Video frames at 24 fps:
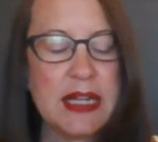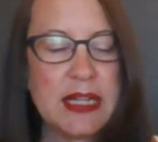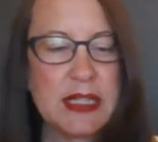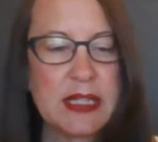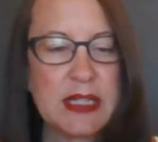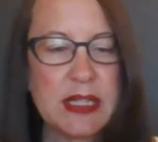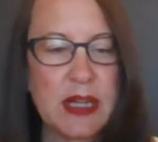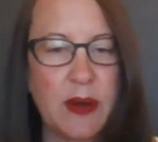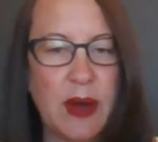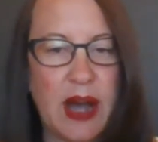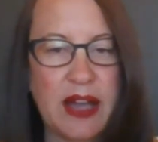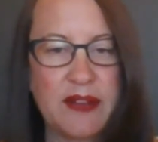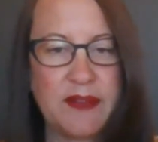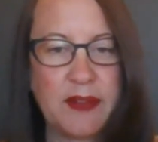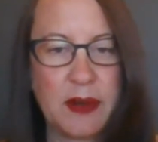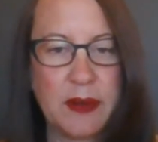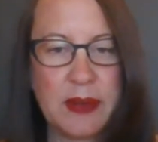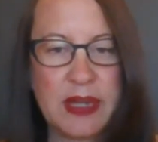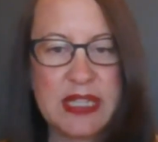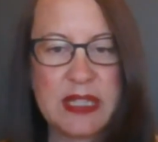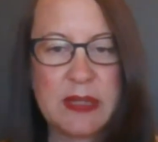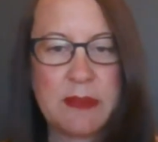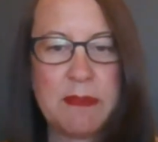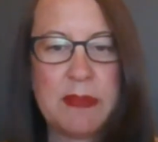So I've
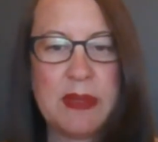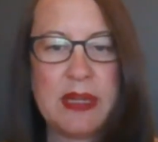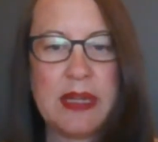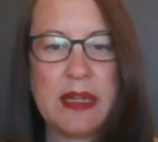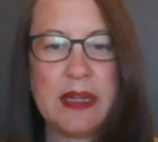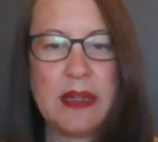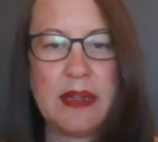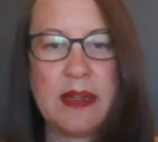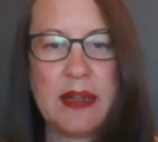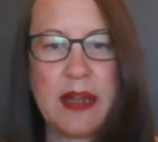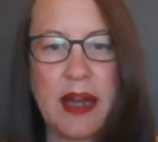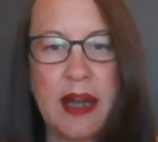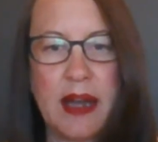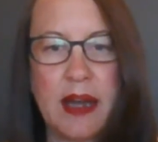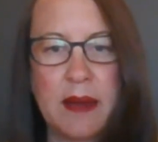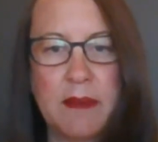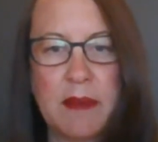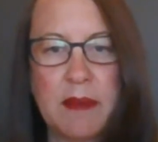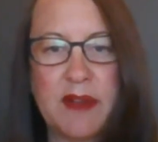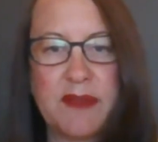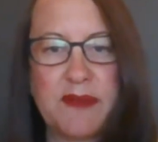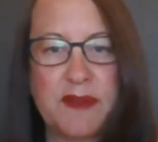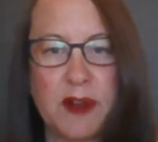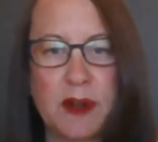always been
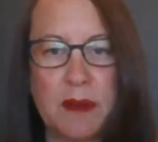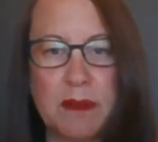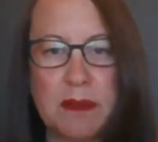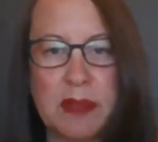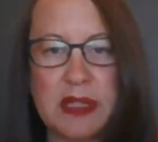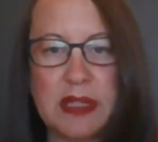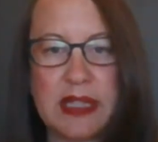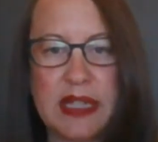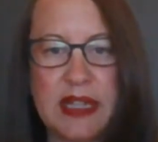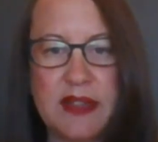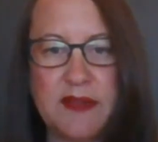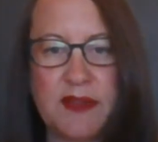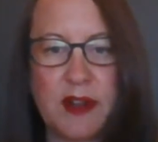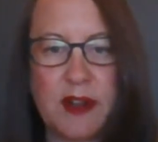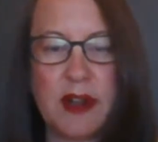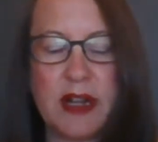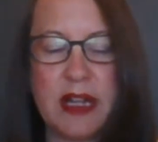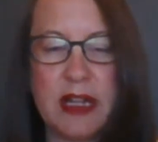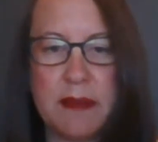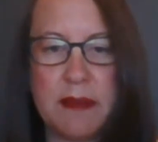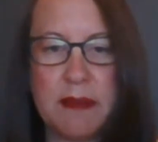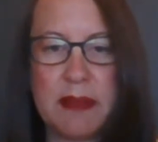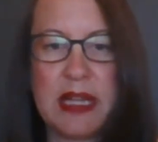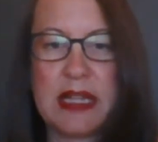a firm believer
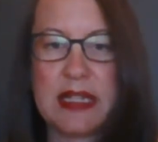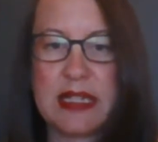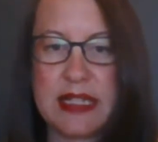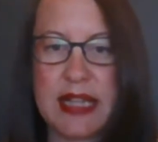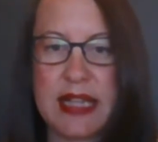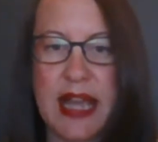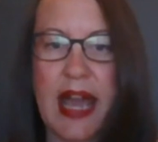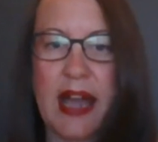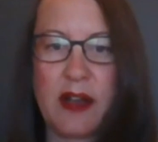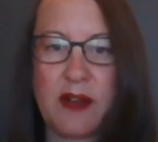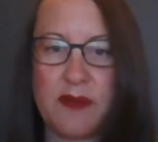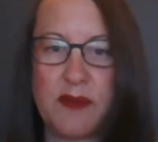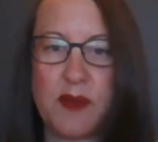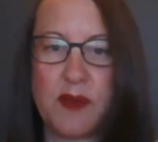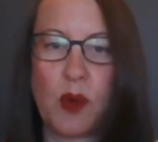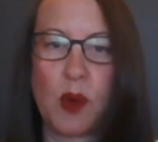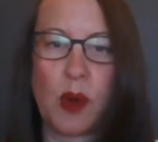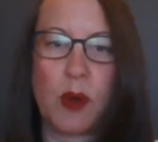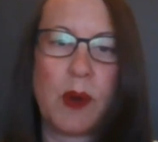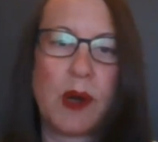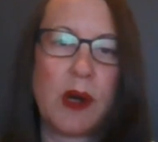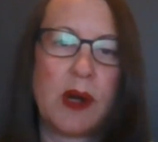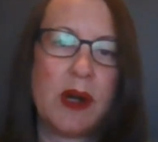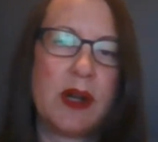in being tech
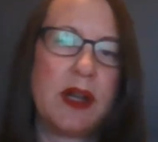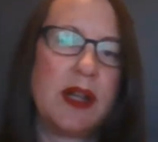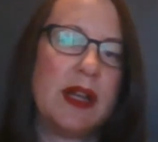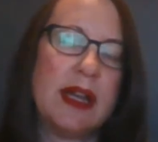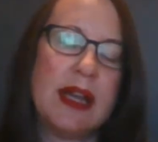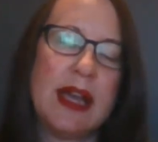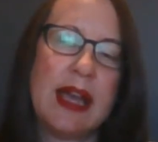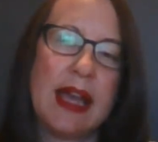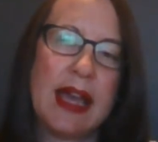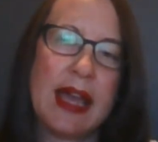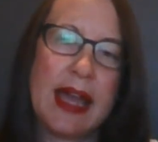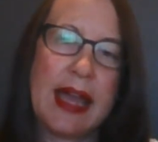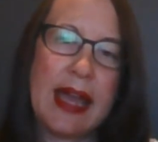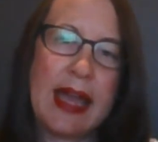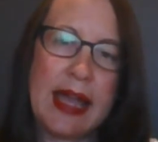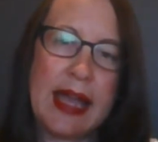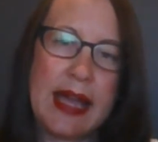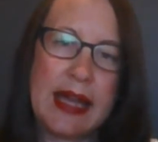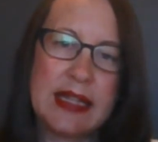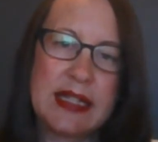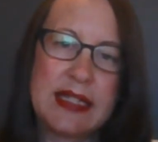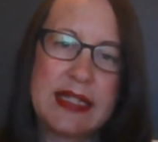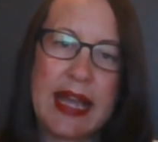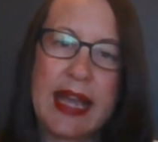forward
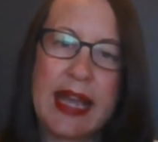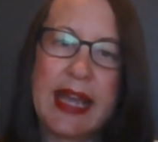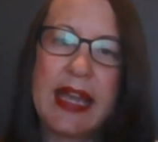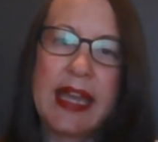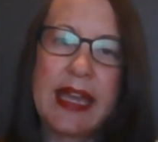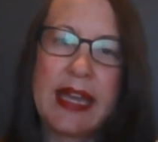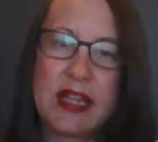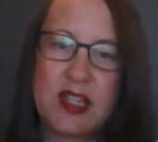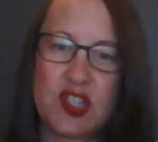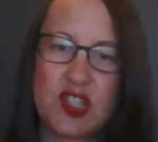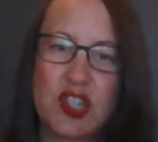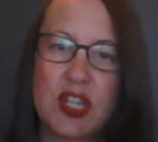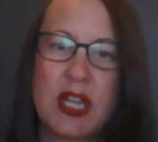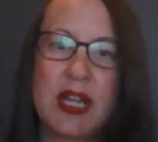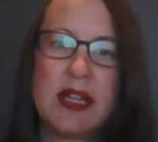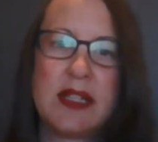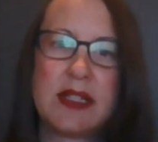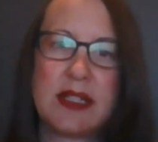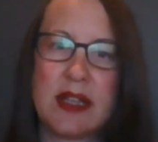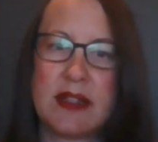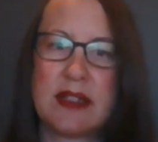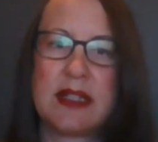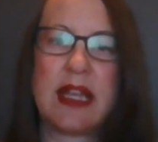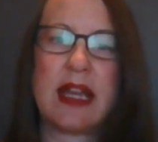and taking a
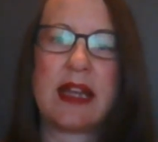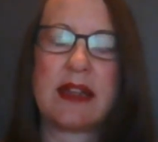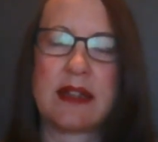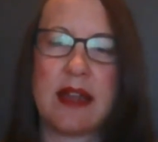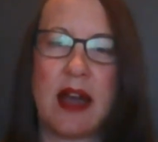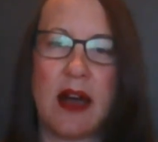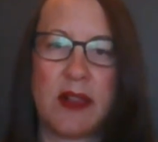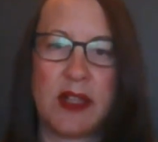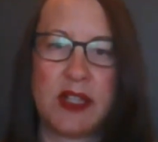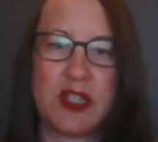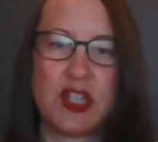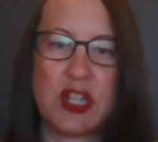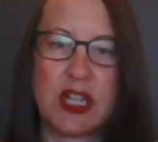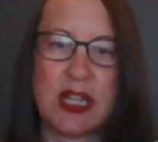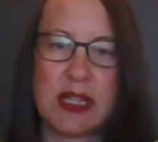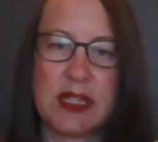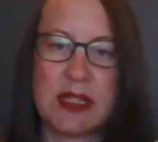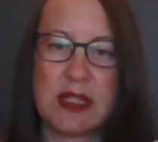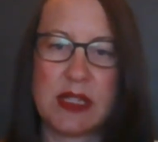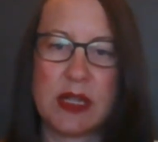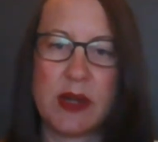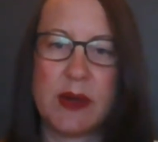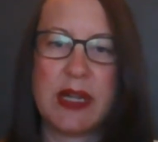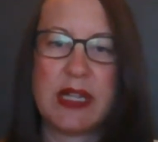chance on technology.
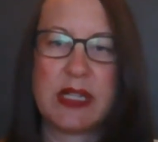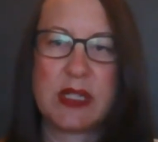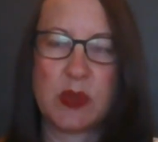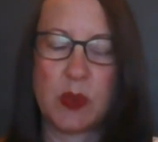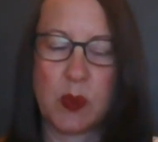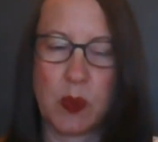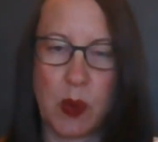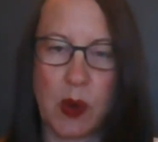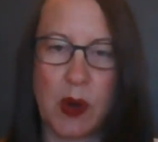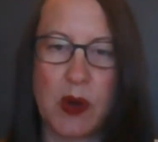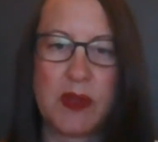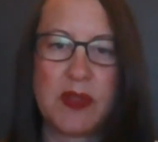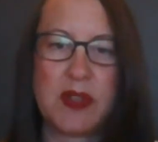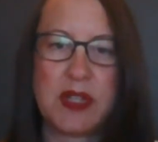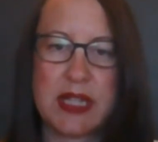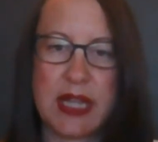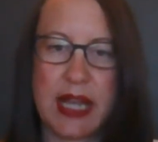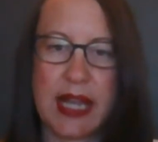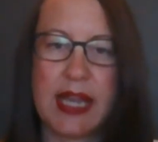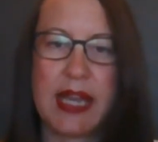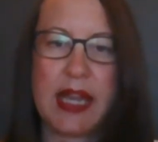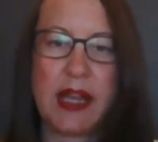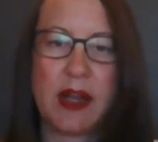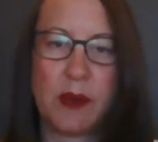So it's worth
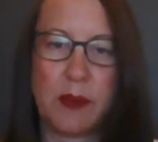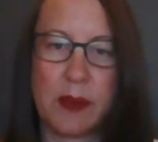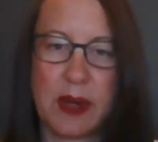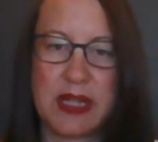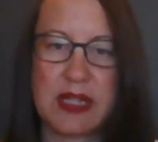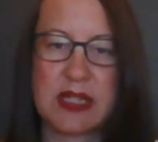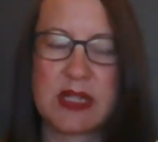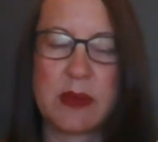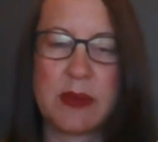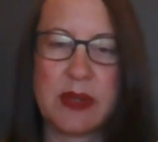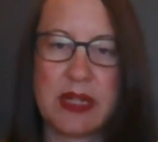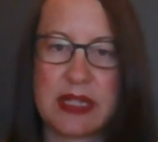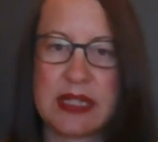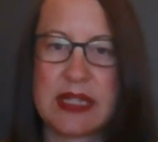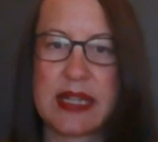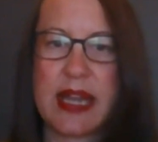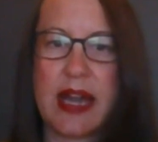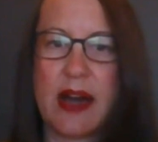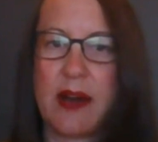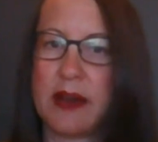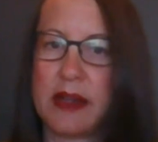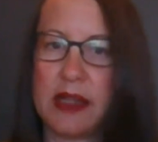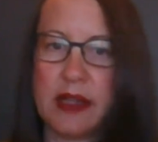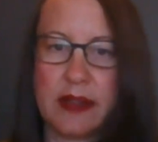taking a risk when it's a
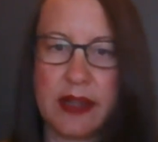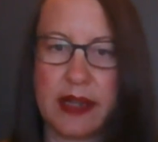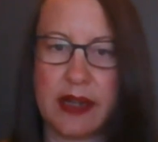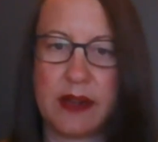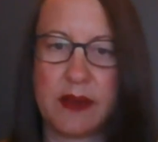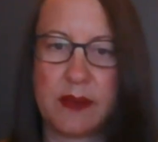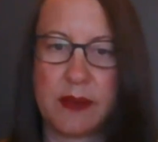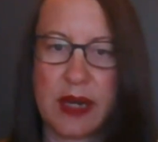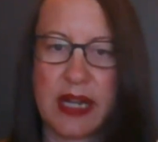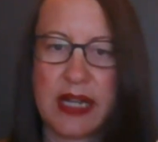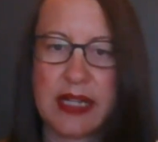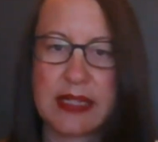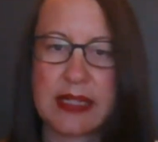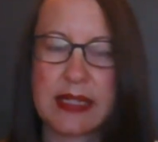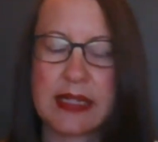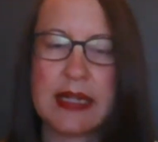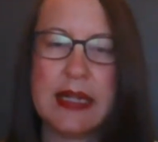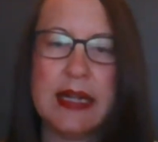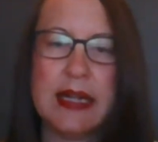calculated risk.